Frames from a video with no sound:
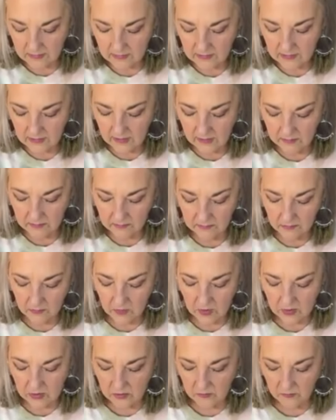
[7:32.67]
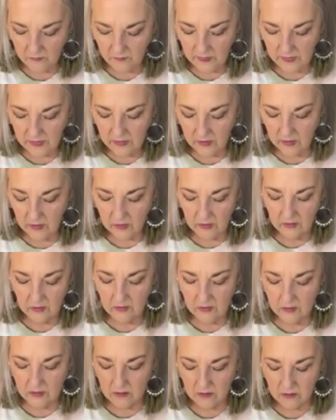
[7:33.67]
Like I said, watch your
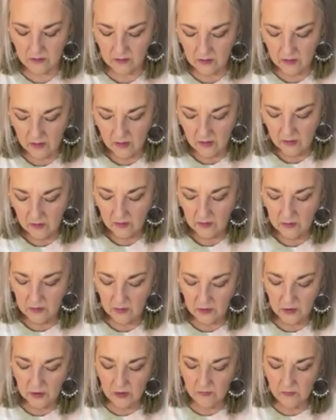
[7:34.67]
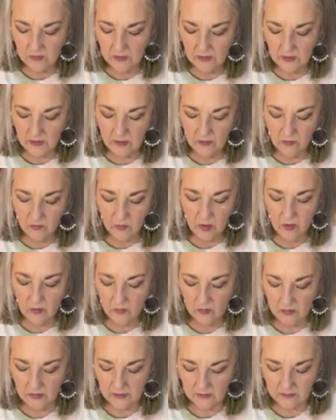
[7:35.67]
fingers. Gluing and
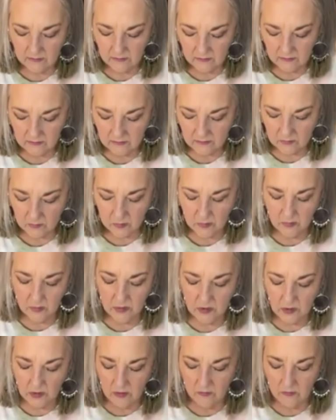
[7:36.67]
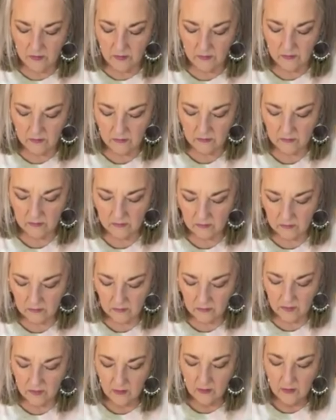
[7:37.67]
rolling. That's what we're doing.
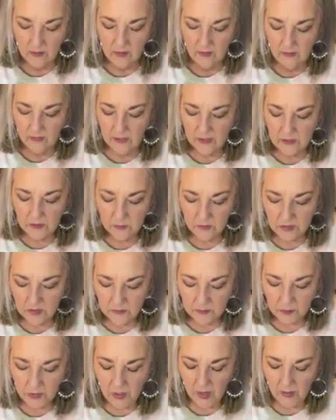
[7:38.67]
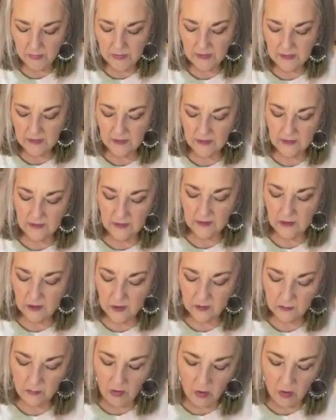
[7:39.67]
This one is probably, since it's